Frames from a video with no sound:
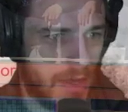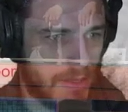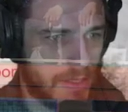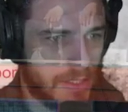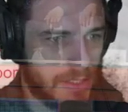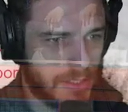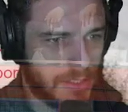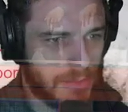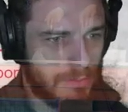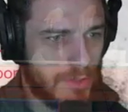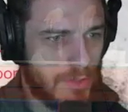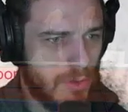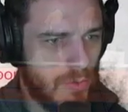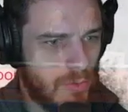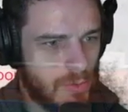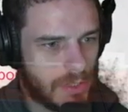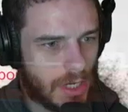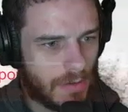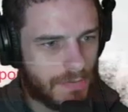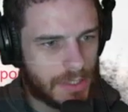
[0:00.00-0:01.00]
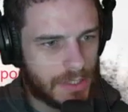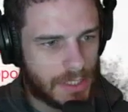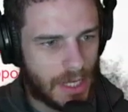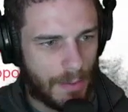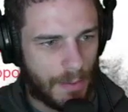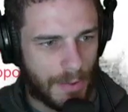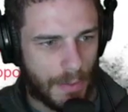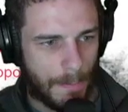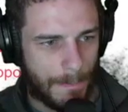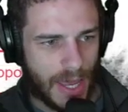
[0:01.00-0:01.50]
Some news off the
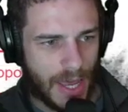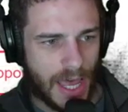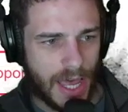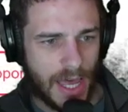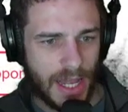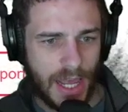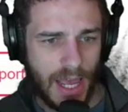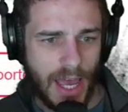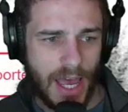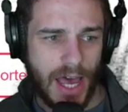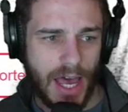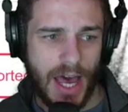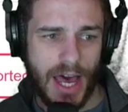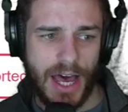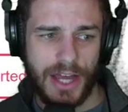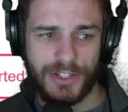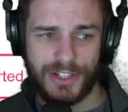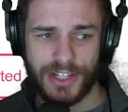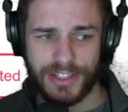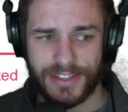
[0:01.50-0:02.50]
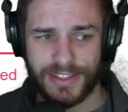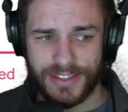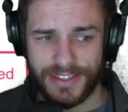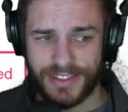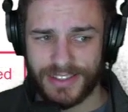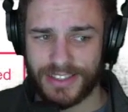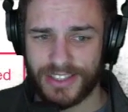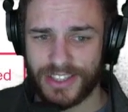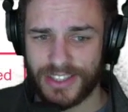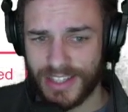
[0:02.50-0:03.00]
top of the bat. Justin
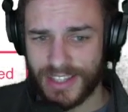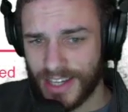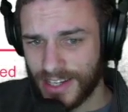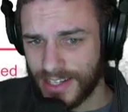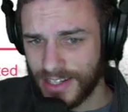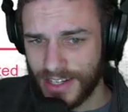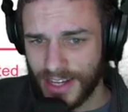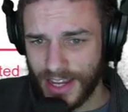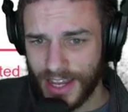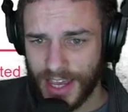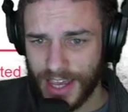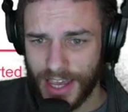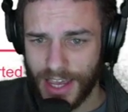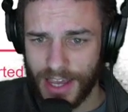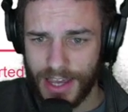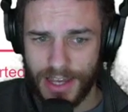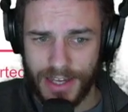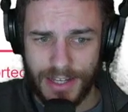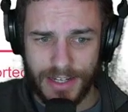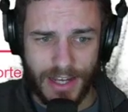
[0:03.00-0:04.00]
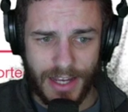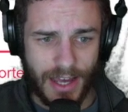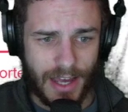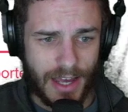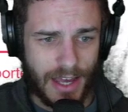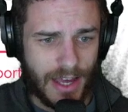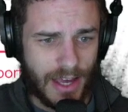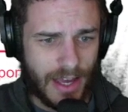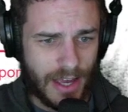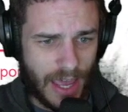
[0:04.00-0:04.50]
Sun and
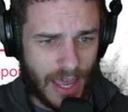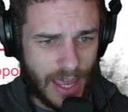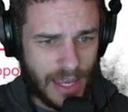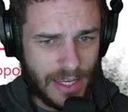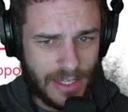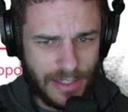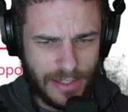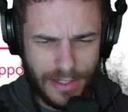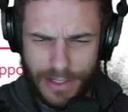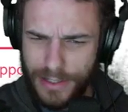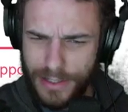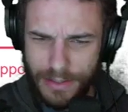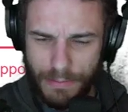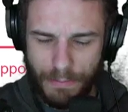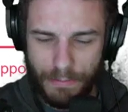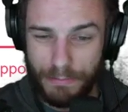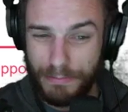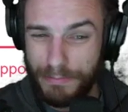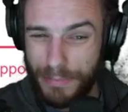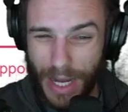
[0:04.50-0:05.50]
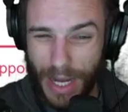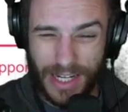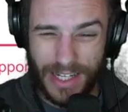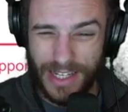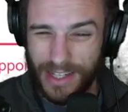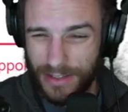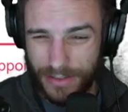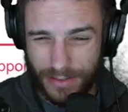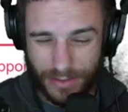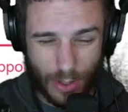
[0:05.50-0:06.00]
He,
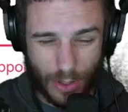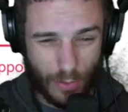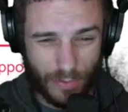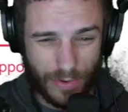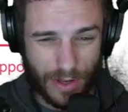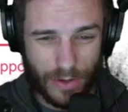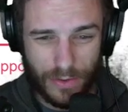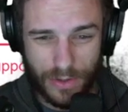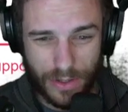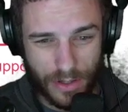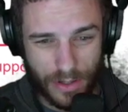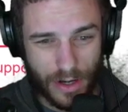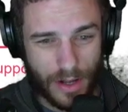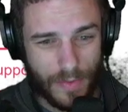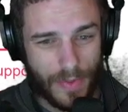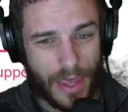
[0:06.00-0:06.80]
Binance co-founder,